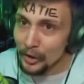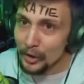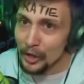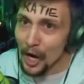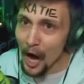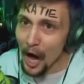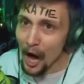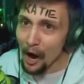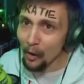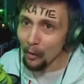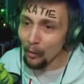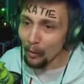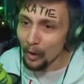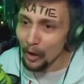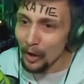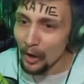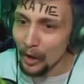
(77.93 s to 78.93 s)

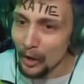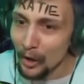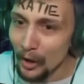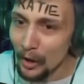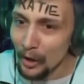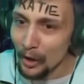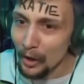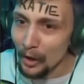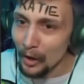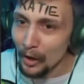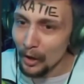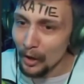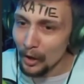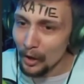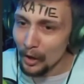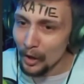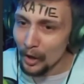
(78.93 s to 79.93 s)
Yo!
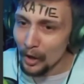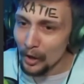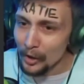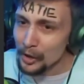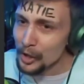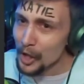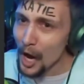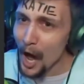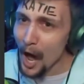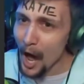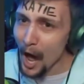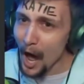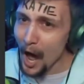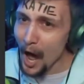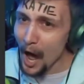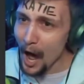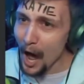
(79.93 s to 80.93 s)
Yo!
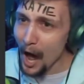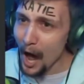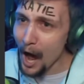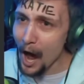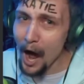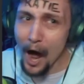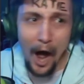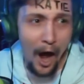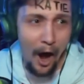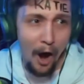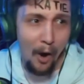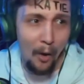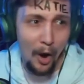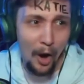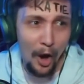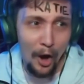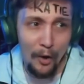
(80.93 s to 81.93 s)

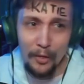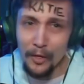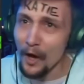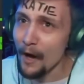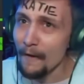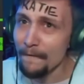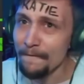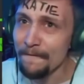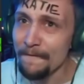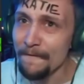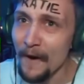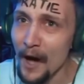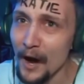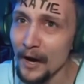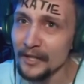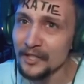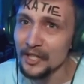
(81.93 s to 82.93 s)
Who the f
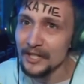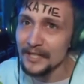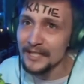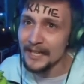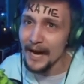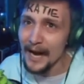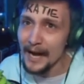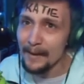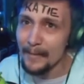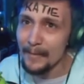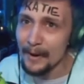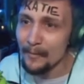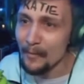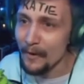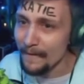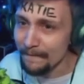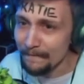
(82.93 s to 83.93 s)
just came in
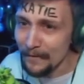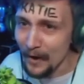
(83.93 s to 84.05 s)
with